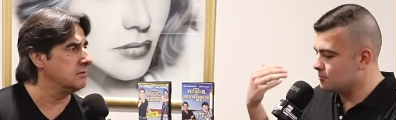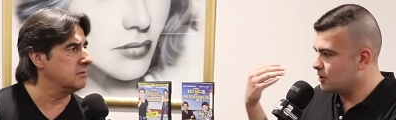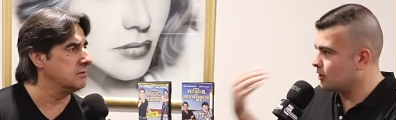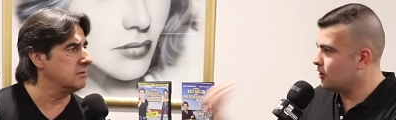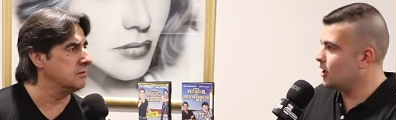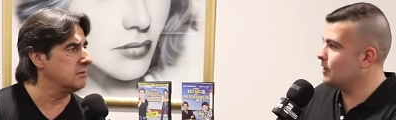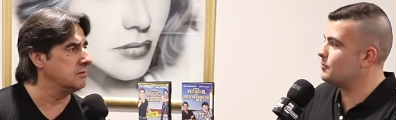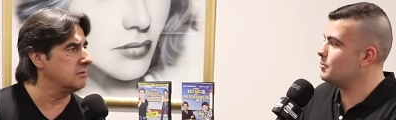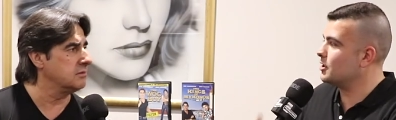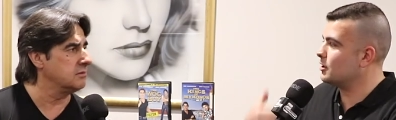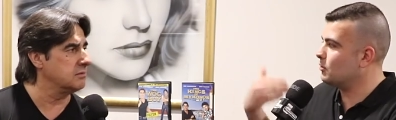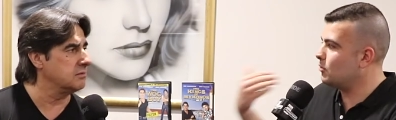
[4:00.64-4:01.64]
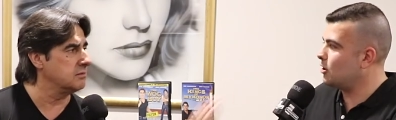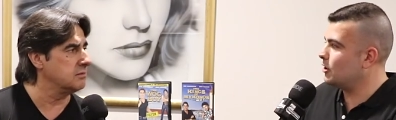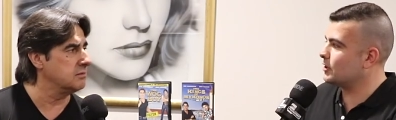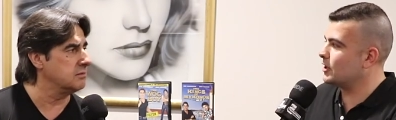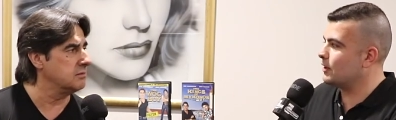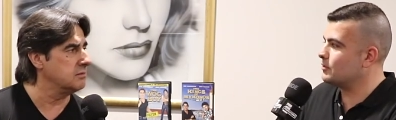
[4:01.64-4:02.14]
Speaker 1: my life, being a
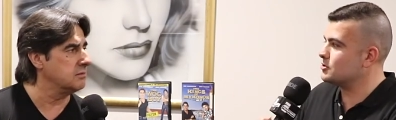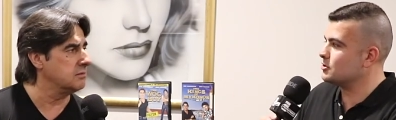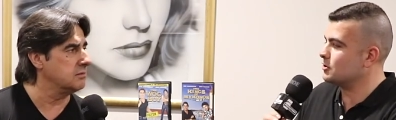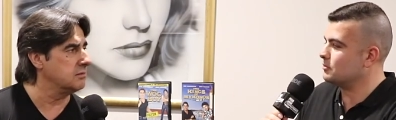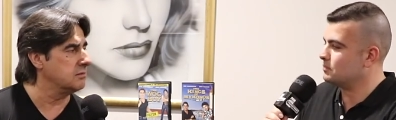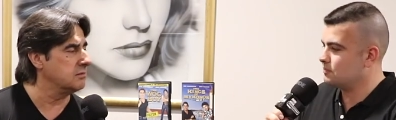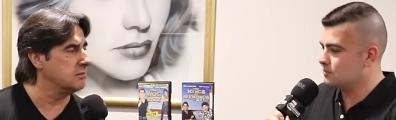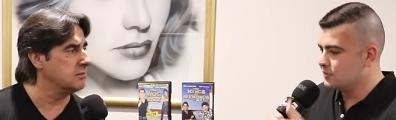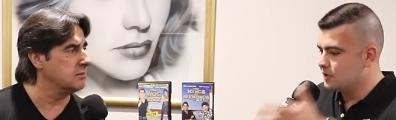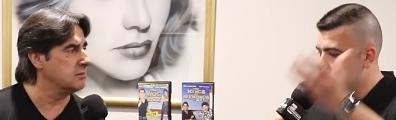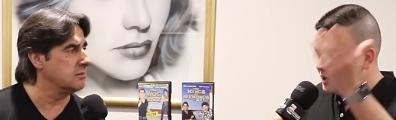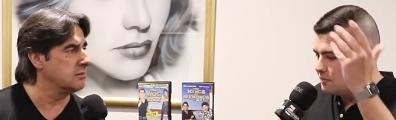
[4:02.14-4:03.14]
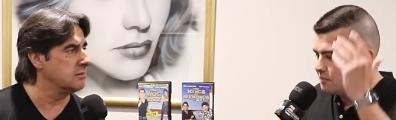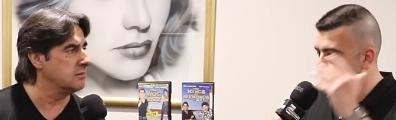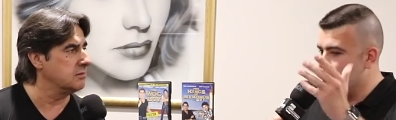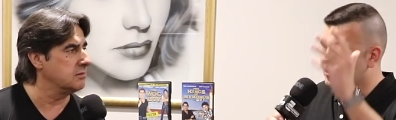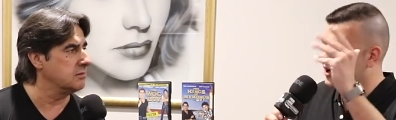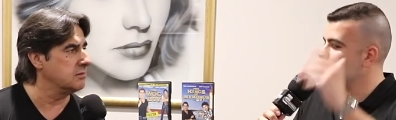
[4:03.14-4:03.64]
wog, and having to be
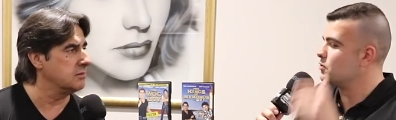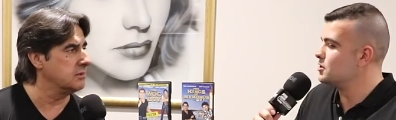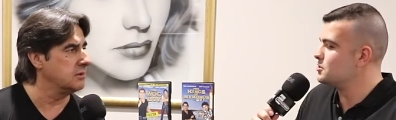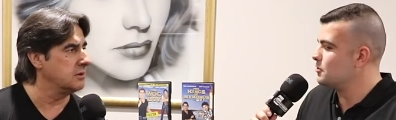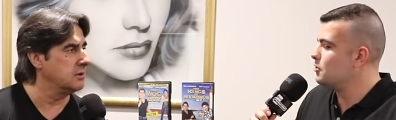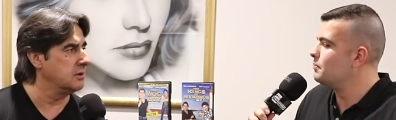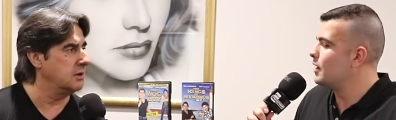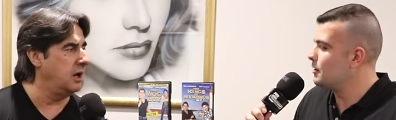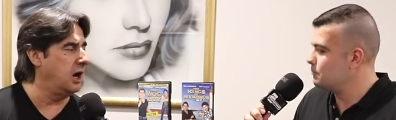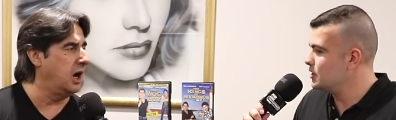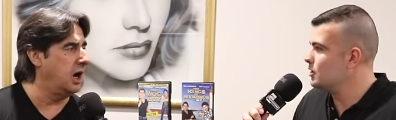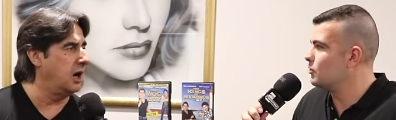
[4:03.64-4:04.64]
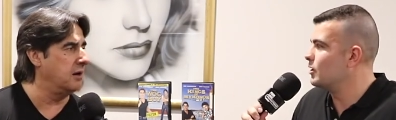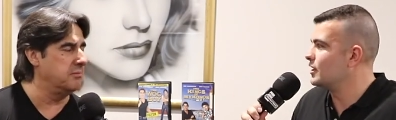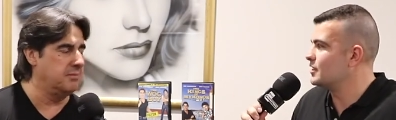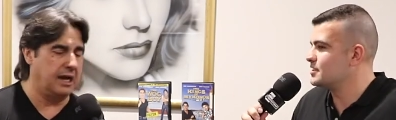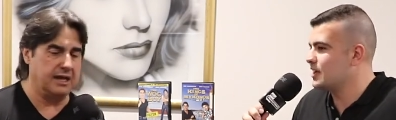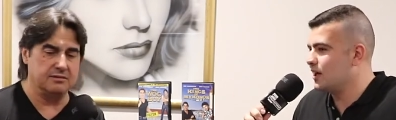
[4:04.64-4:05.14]
embrace what it's all about, being oh, Greek,
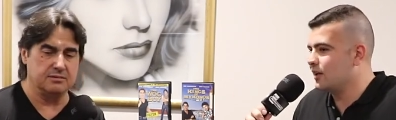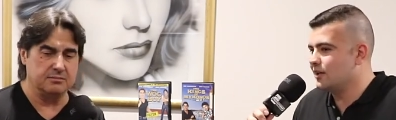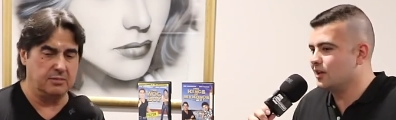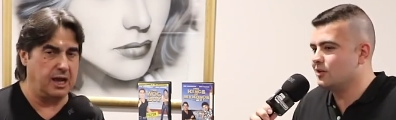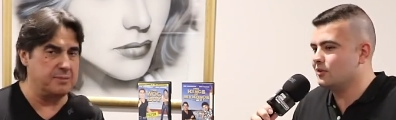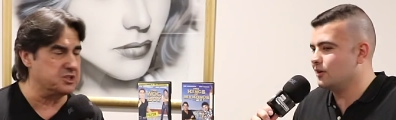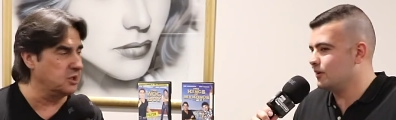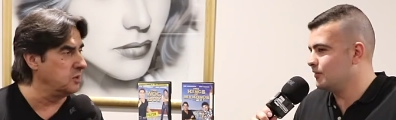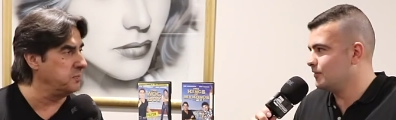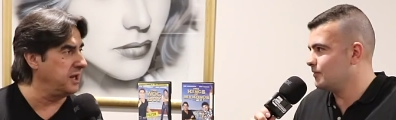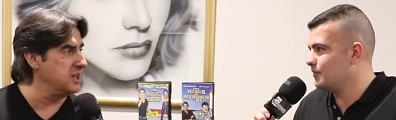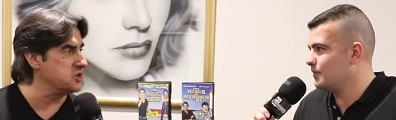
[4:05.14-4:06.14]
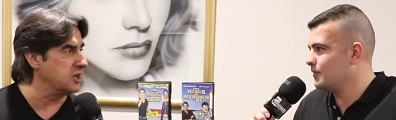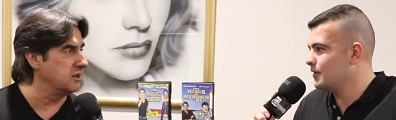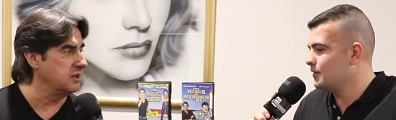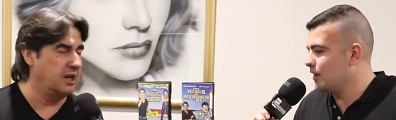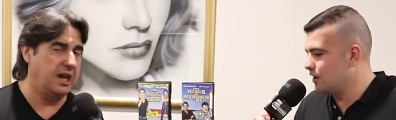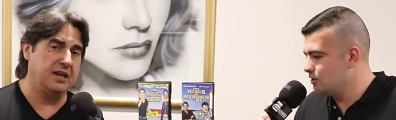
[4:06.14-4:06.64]
mate, Italian. absolute
Speaker 2: pleasure.
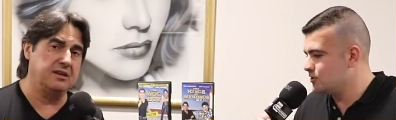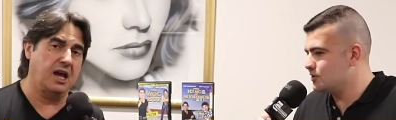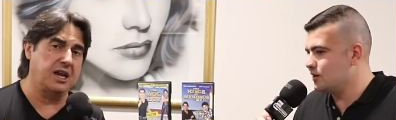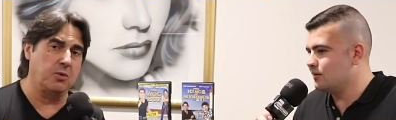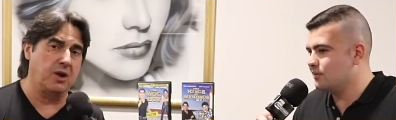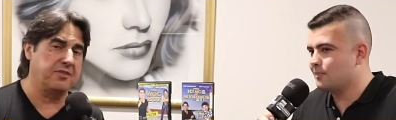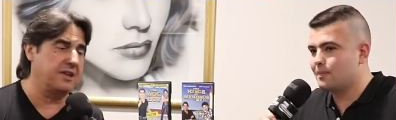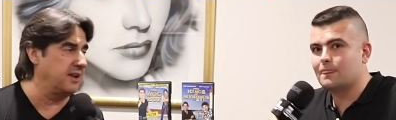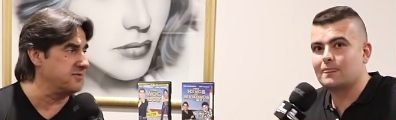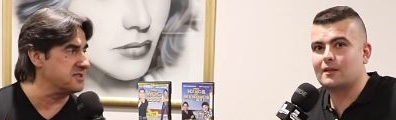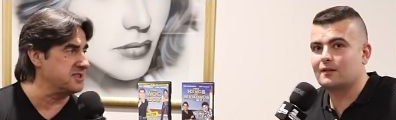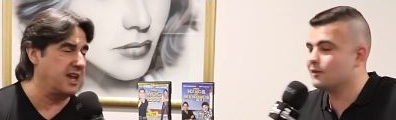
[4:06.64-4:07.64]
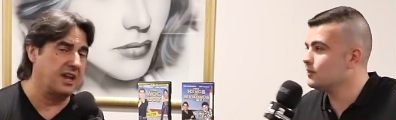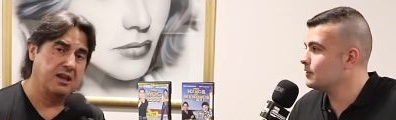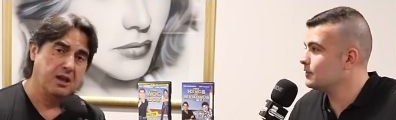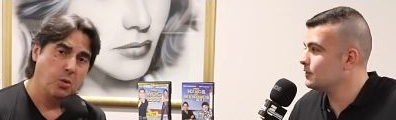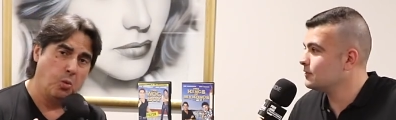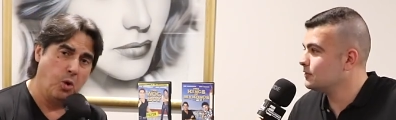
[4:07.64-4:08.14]
Thank and you. And only one thing left to say:
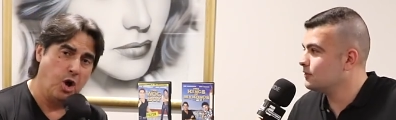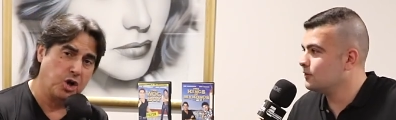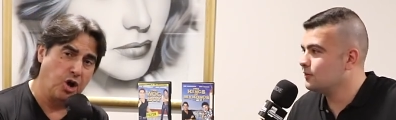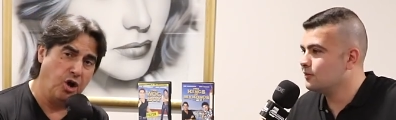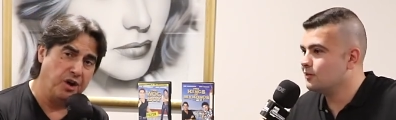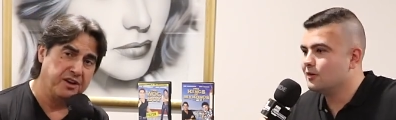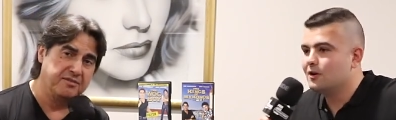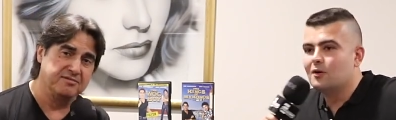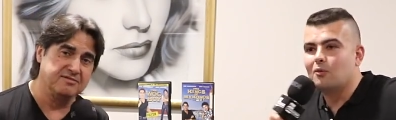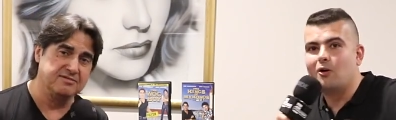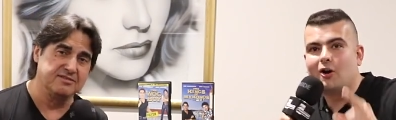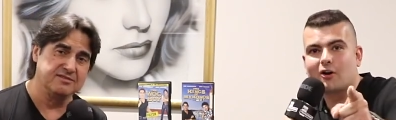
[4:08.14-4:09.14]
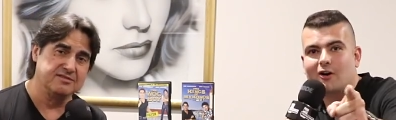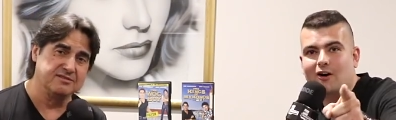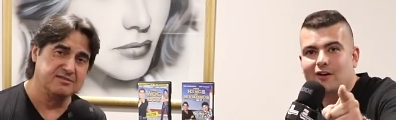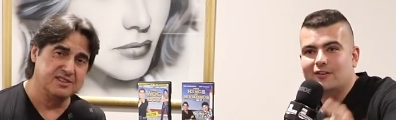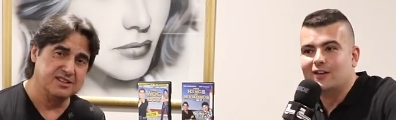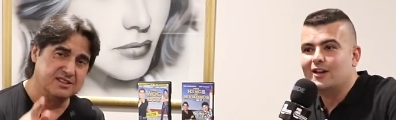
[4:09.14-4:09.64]
wog on. Wog
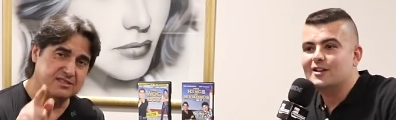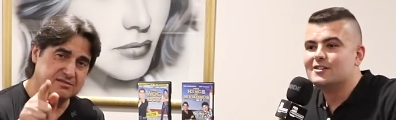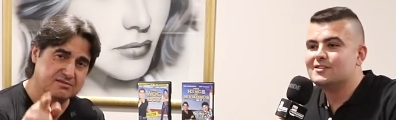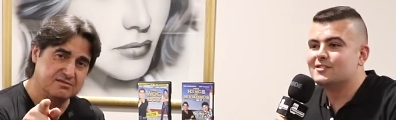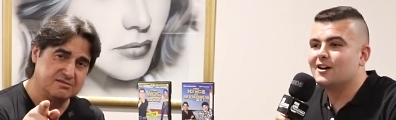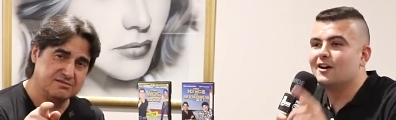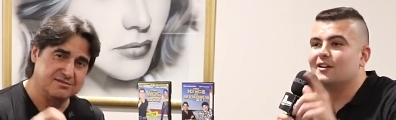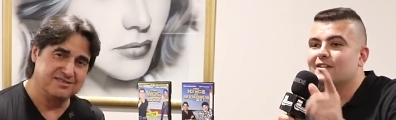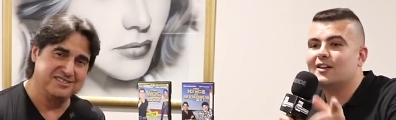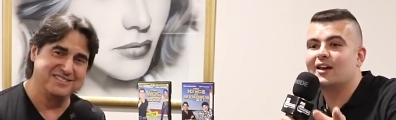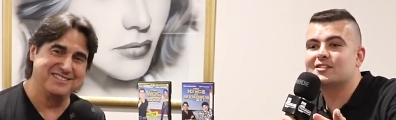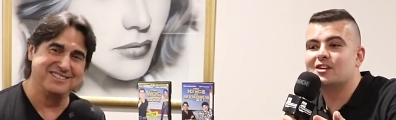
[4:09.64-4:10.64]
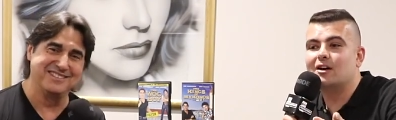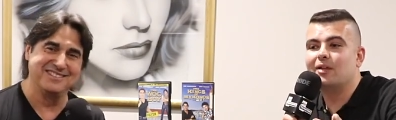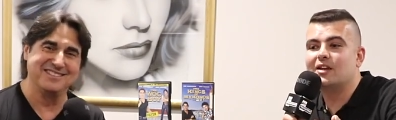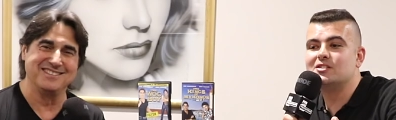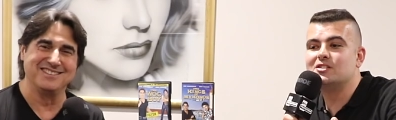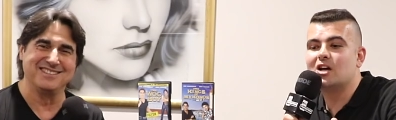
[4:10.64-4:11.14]
on.
Speaker 1: So next time,
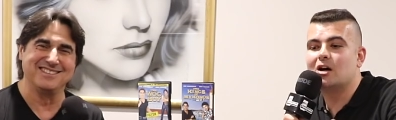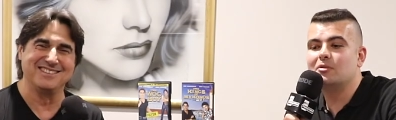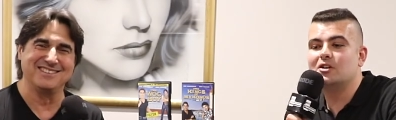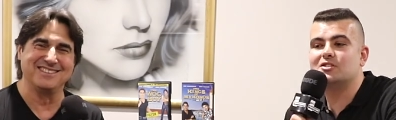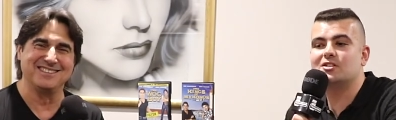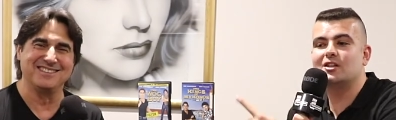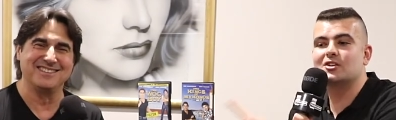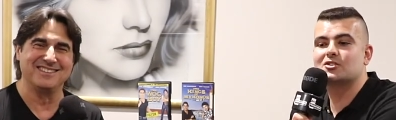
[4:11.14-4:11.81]
ladies and gentlemen, you see this